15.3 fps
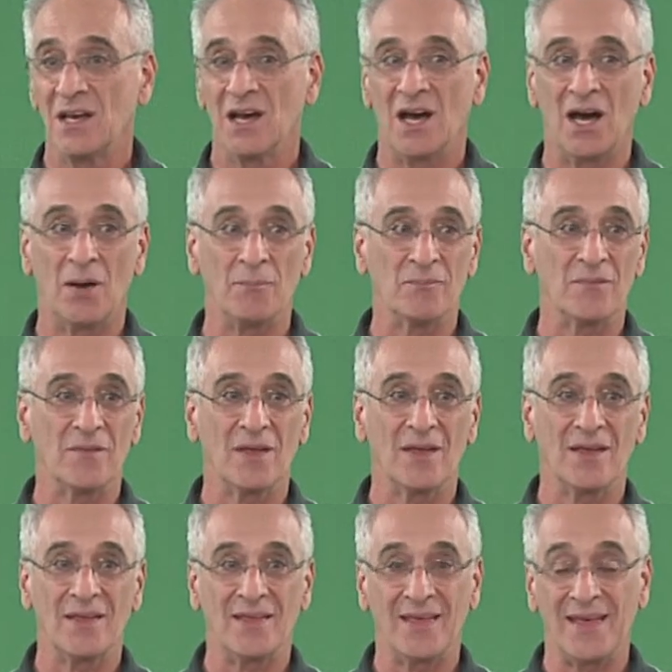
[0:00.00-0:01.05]

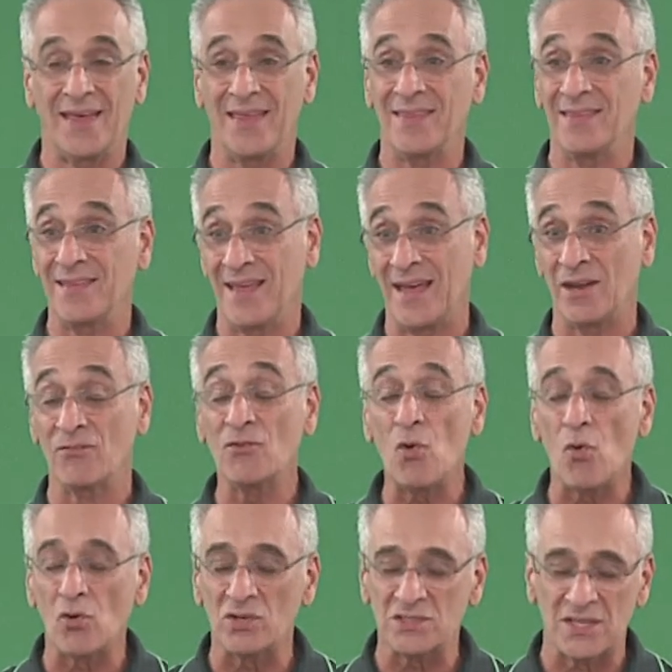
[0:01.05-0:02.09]
And of
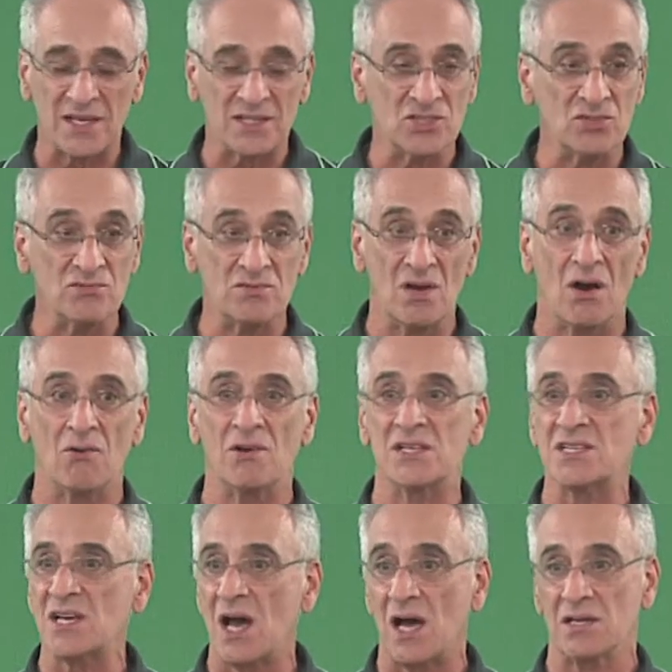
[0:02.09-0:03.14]
course, as you know,
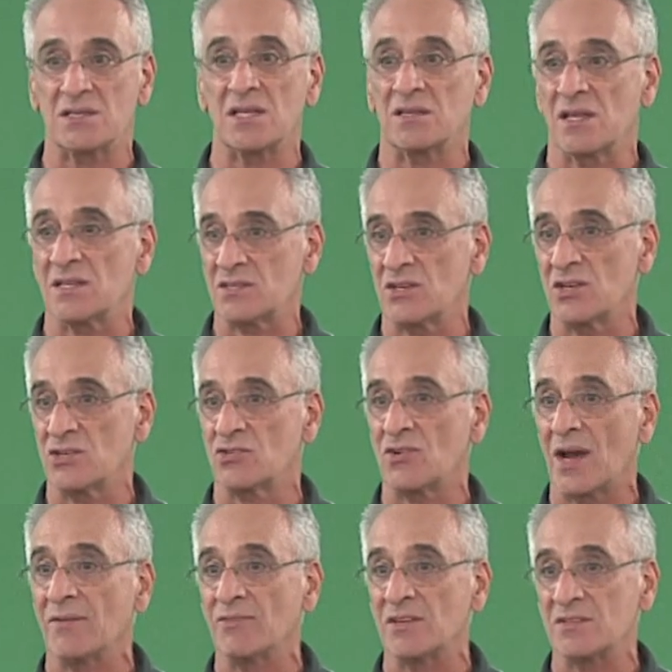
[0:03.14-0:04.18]
it's content that's going to
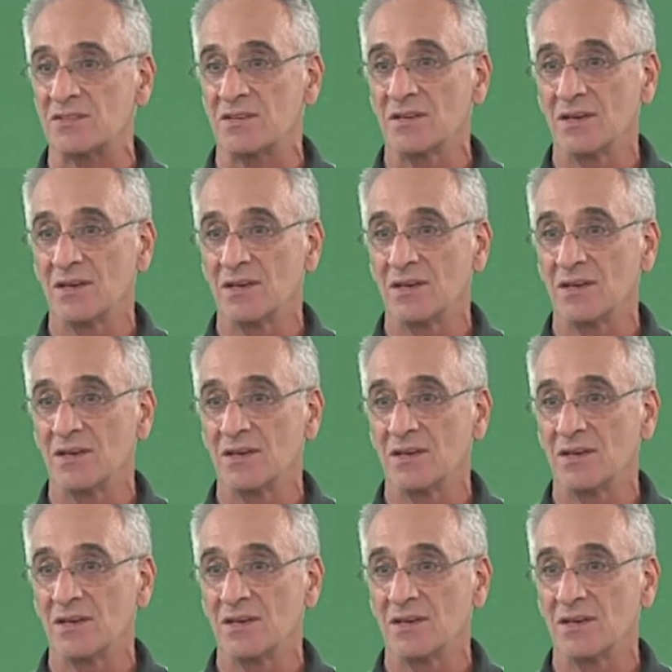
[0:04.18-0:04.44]
drive this.